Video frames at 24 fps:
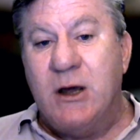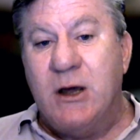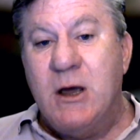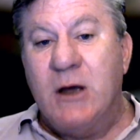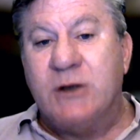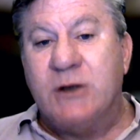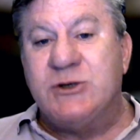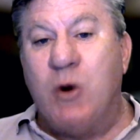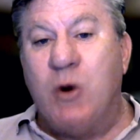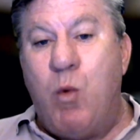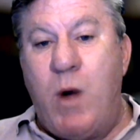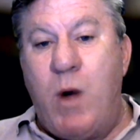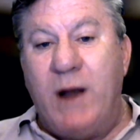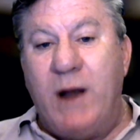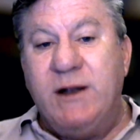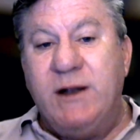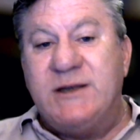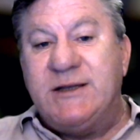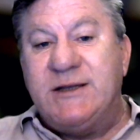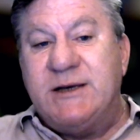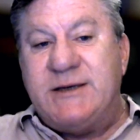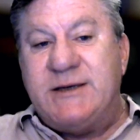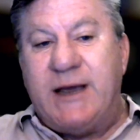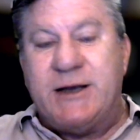So once
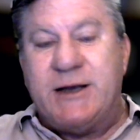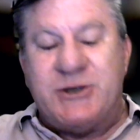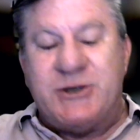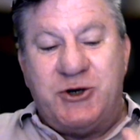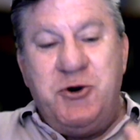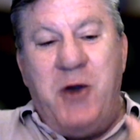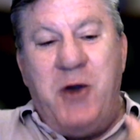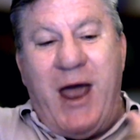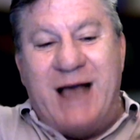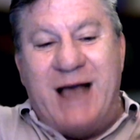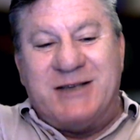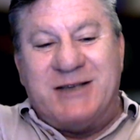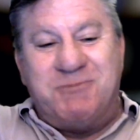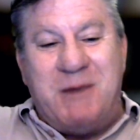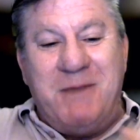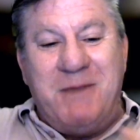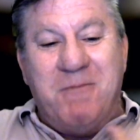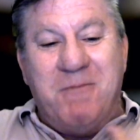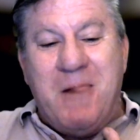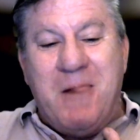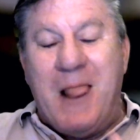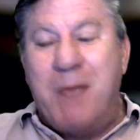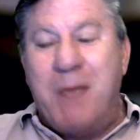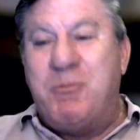the tattoo has been
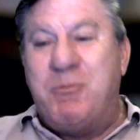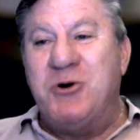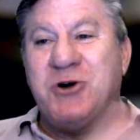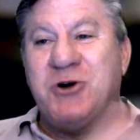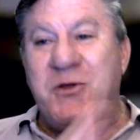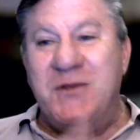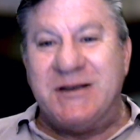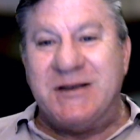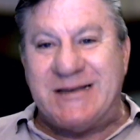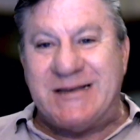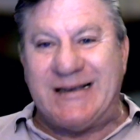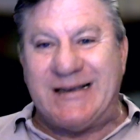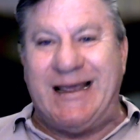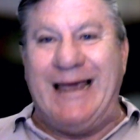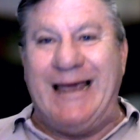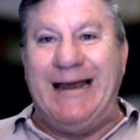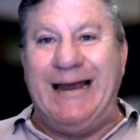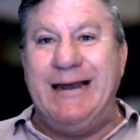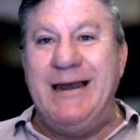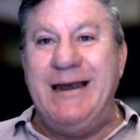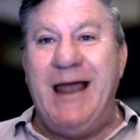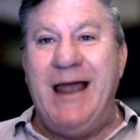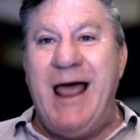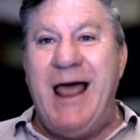put on the
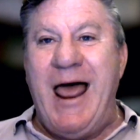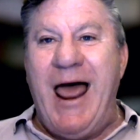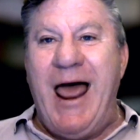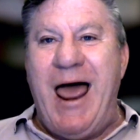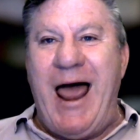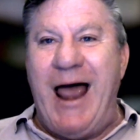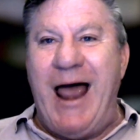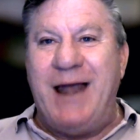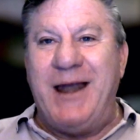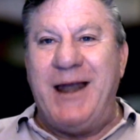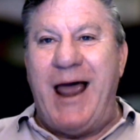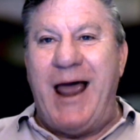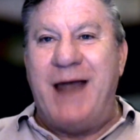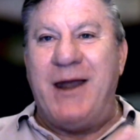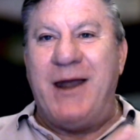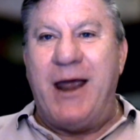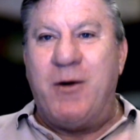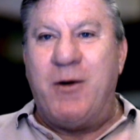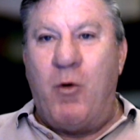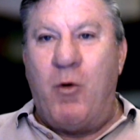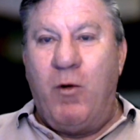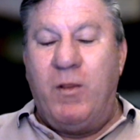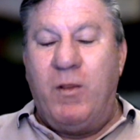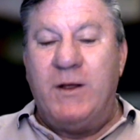skin and
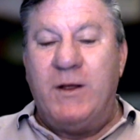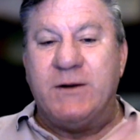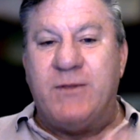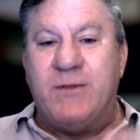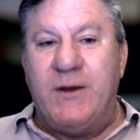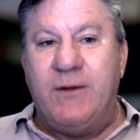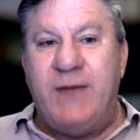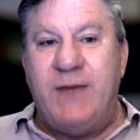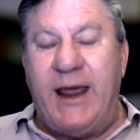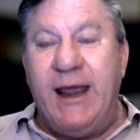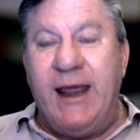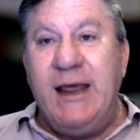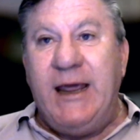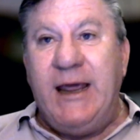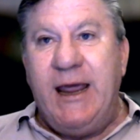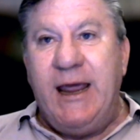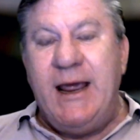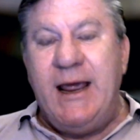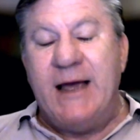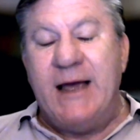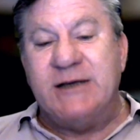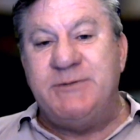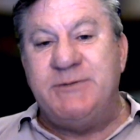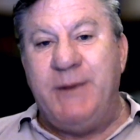all the inking
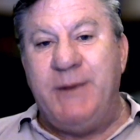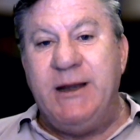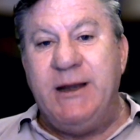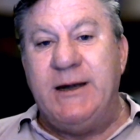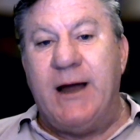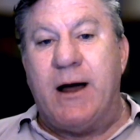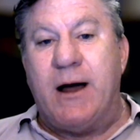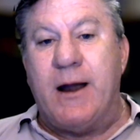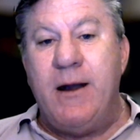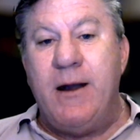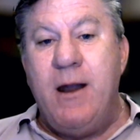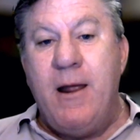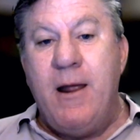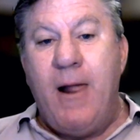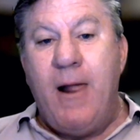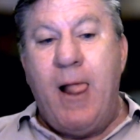has been done,